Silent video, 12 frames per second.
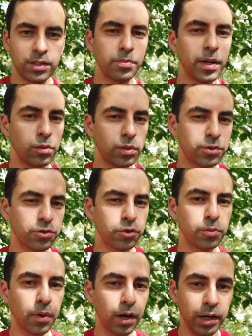These men were
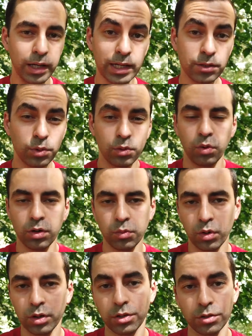true pioneers with what
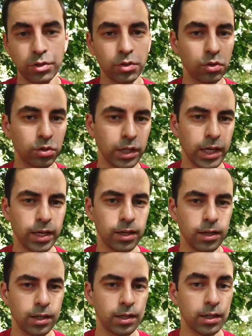one could call a